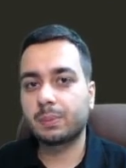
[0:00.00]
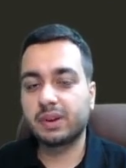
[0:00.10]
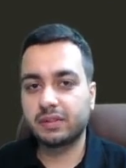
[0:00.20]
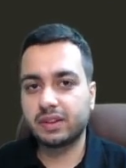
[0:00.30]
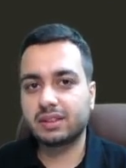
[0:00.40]

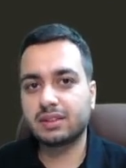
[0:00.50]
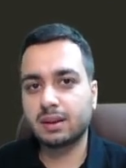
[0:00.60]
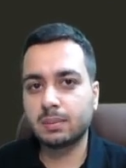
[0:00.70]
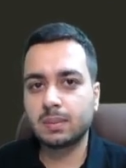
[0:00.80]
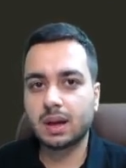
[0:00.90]
prefix
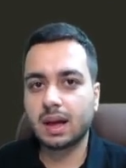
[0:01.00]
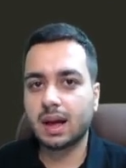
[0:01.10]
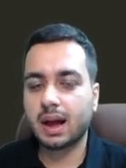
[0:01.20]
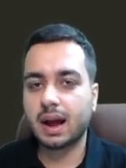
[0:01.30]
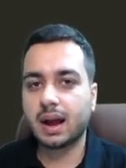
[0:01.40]
sum
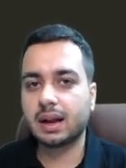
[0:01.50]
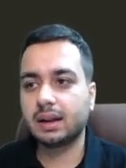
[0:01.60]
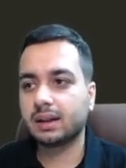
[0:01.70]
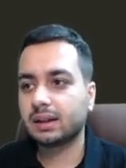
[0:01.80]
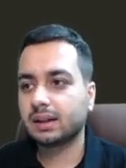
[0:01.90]

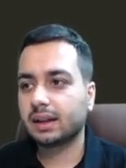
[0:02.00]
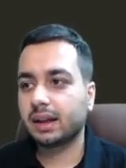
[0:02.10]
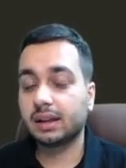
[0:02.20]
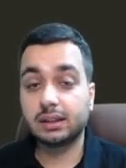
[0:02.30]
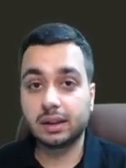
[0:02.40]
and
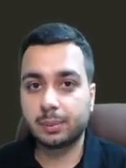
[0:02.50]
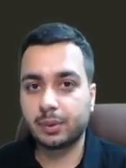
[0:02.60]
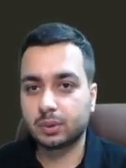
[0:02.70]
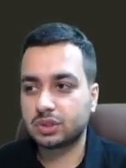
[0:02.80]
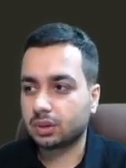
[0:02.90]
another
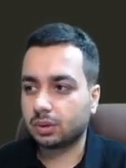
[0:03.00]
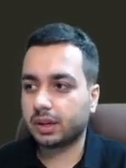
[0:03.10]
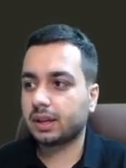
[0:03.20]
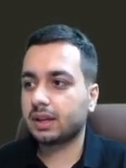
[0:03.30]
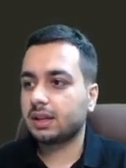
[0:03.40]
approach. Okay,